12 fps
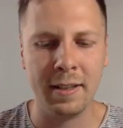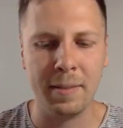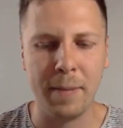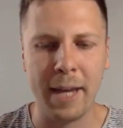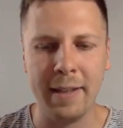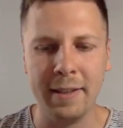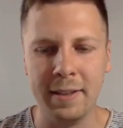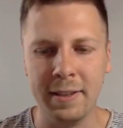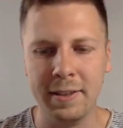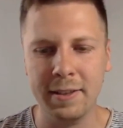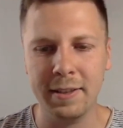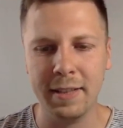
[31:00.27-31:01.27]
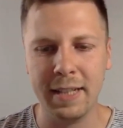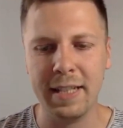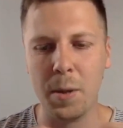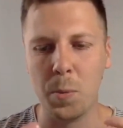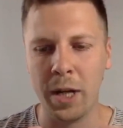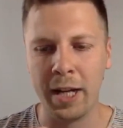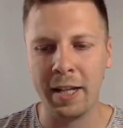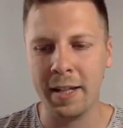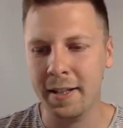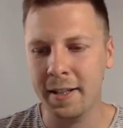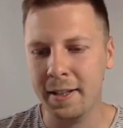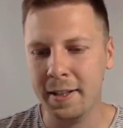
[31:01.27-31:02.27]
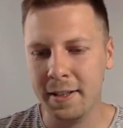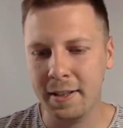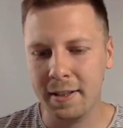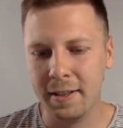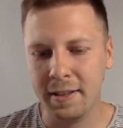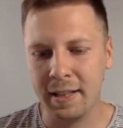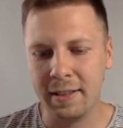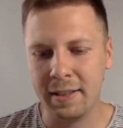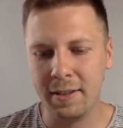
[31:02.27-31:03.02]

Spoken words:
banners in a way that you can